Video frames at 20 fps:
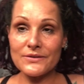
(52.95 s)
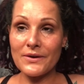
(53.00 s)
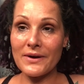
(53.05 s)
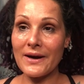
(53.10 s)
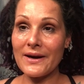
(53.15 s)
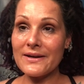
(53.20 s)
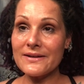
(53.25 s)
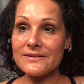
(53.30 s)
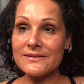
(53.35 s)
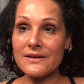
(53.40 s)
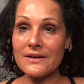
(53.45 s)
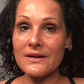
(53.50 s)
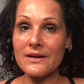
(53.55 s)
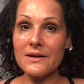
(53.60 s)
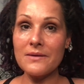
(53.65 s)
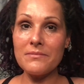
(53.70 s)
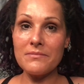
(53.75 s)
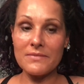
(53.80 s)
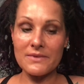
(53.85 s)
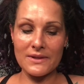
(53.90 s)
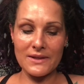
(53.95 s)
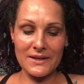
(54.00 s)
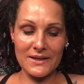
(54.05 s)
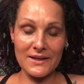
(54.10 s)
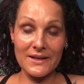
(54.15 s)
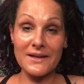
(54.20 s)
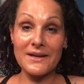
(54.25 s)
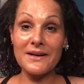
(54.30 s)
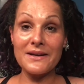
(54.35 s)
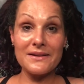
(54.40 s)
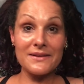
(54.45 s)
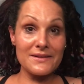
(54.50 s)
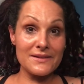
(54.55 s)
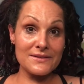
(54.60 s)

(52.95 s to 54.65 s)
so as I'm letting